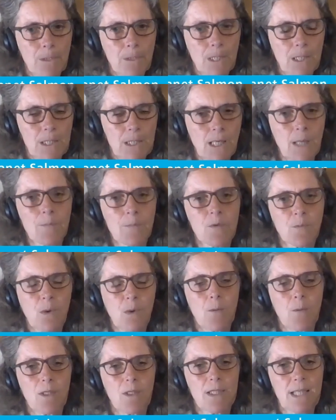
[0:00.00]
In terms of
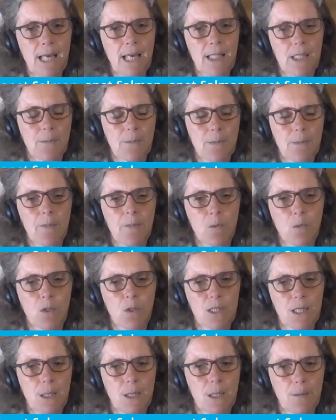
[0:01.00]
where we stand and maybe
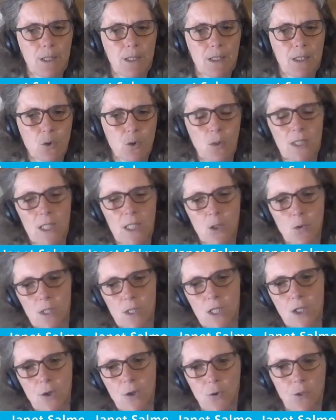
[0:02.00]
what's coming, so
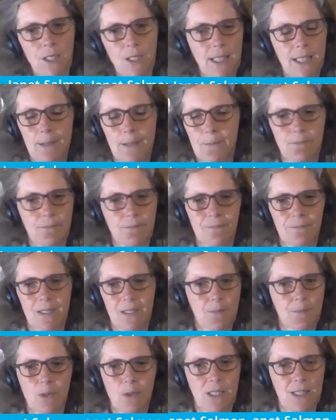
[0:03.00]
2023,
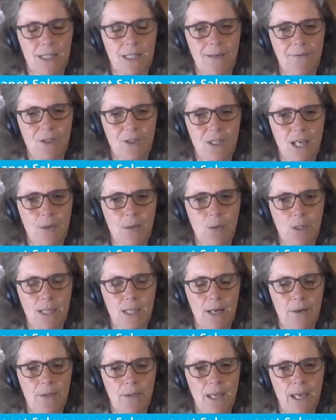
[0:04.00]
it's pretty safe to say what's
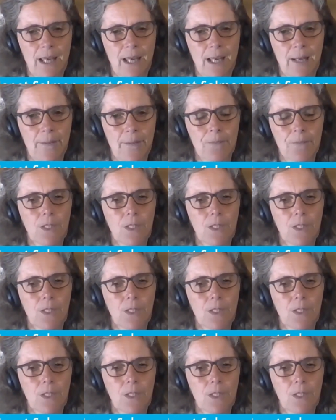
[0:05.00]
out there.